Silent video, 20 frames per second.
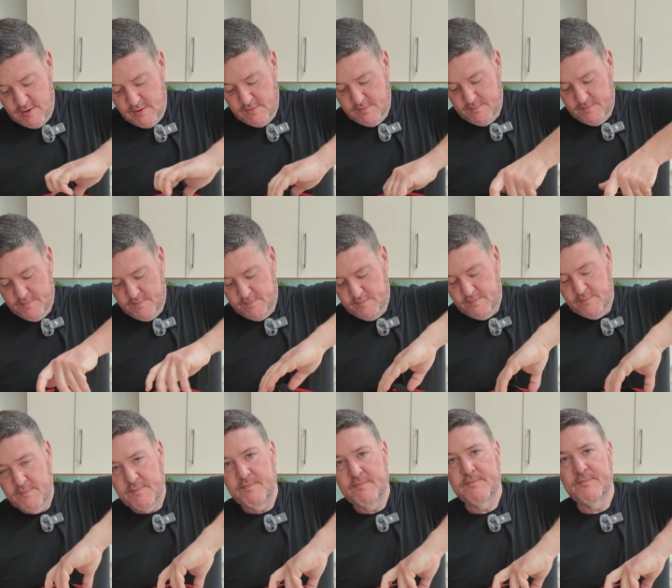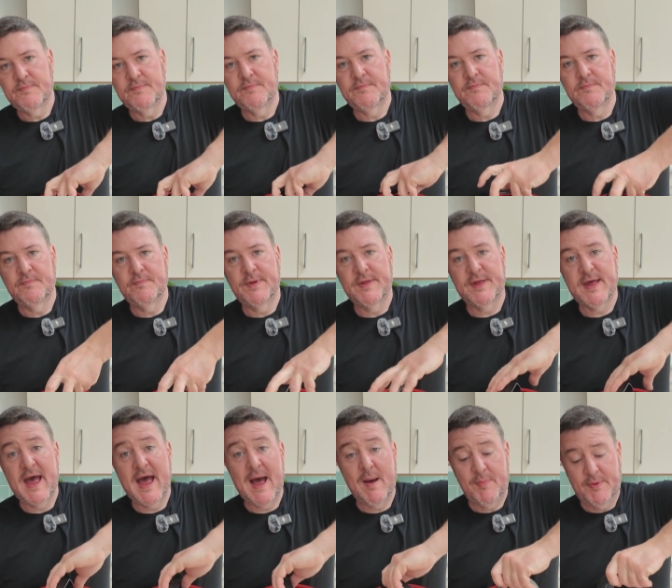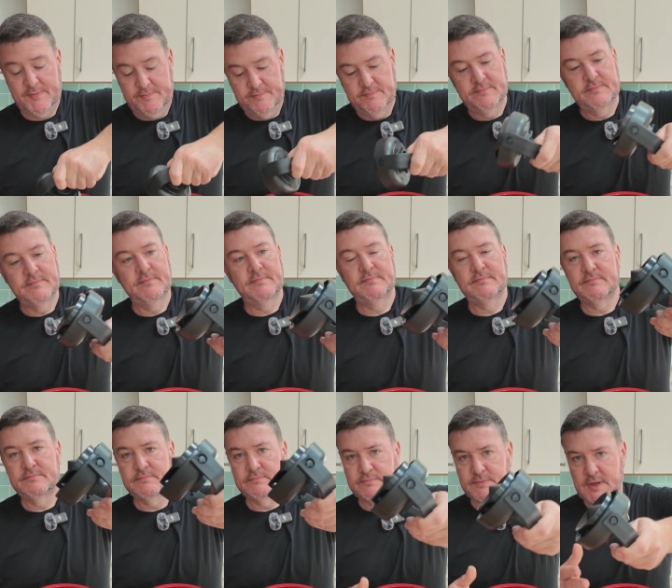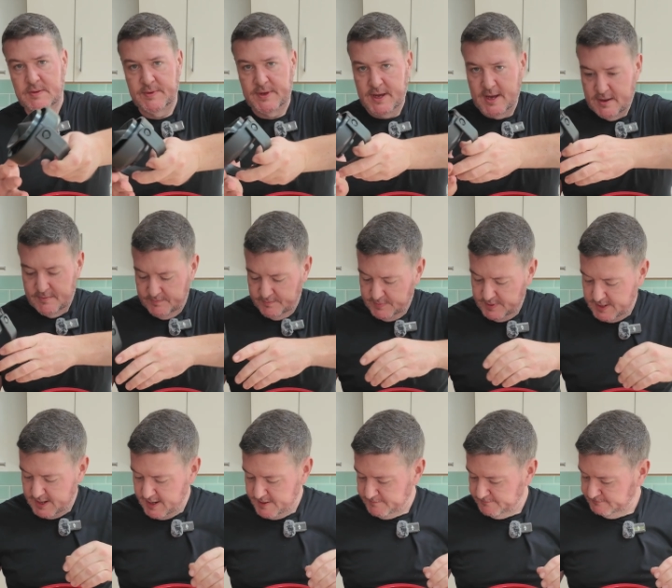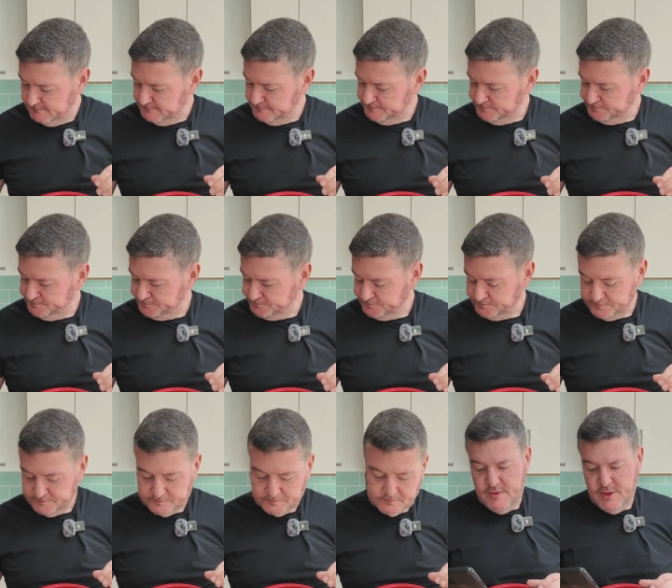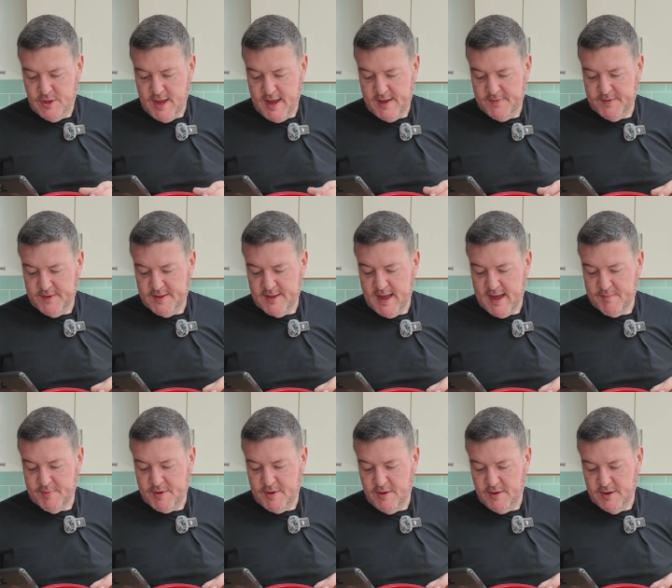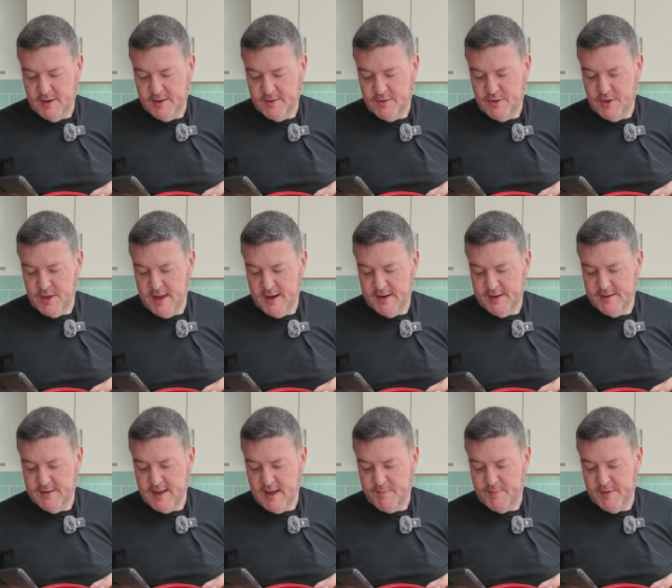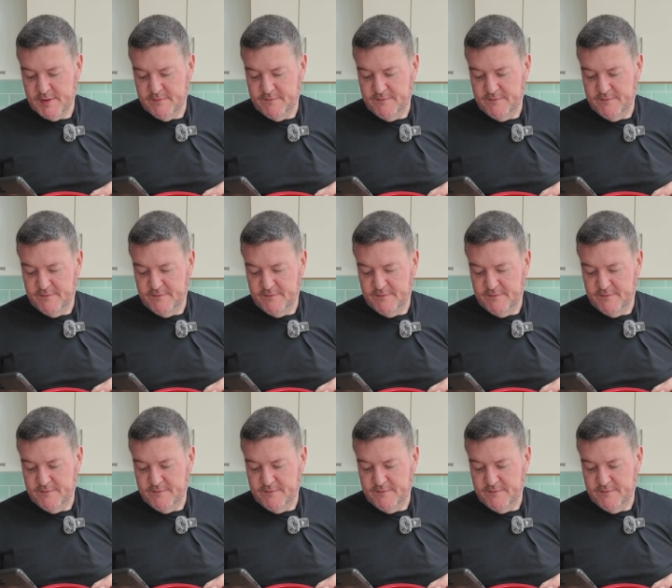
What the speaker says: this cap. There we go, done. Check the tap collar. Check the tap is